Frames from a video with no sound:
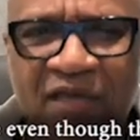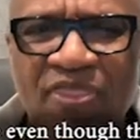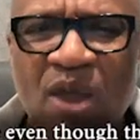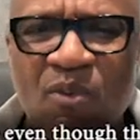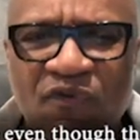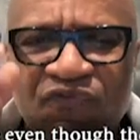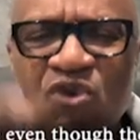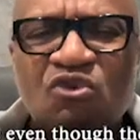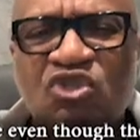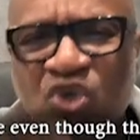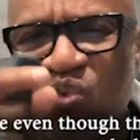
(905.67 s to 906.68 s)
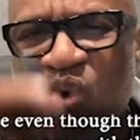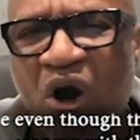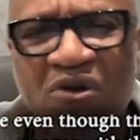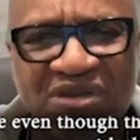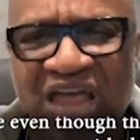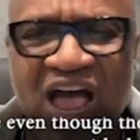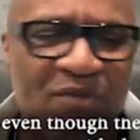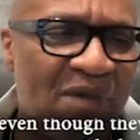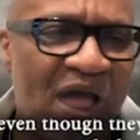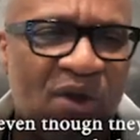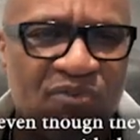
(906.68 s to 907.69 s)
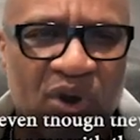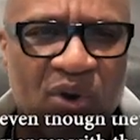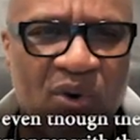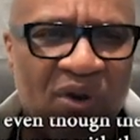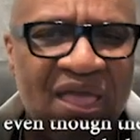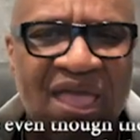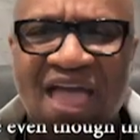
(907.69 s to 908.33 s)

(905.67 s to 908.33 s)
They refused to walk down my road.